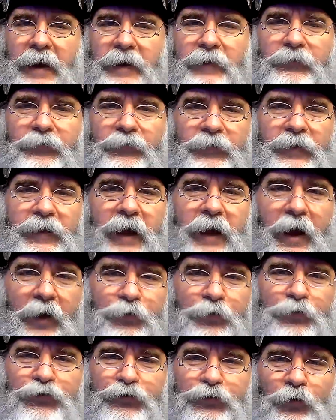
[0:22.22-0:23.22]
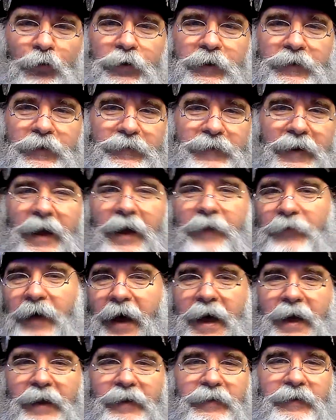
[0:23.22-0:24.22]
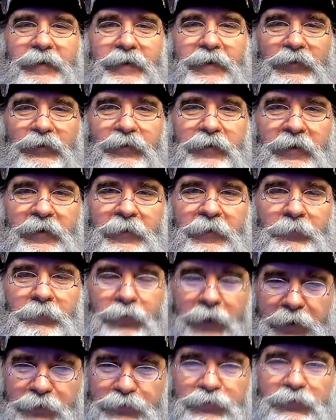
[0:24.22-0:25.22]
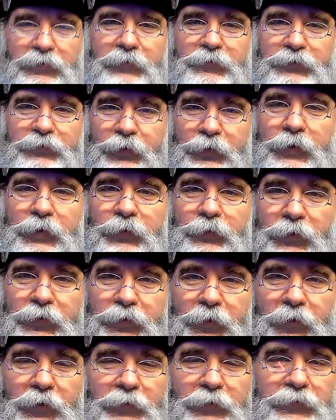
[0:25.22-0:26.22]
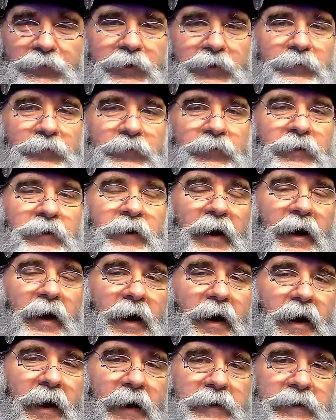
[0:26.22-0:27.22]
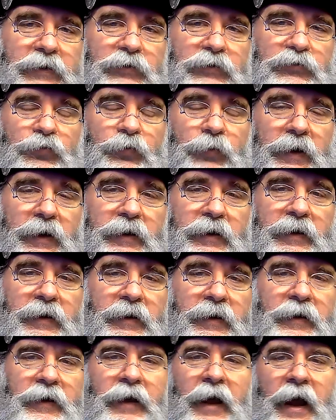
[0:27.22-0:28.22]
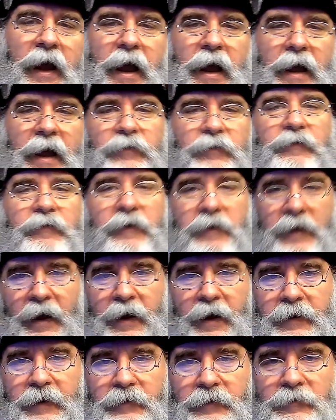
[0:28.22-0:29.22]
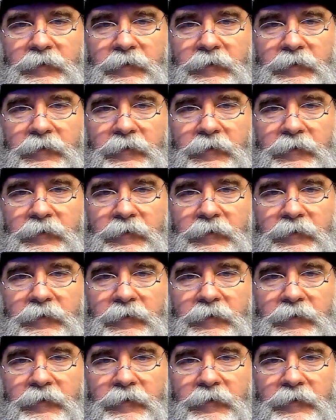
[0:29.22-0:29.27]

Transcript: of the other stories that I've had the pleasure of doing with all of you each week. And tonight,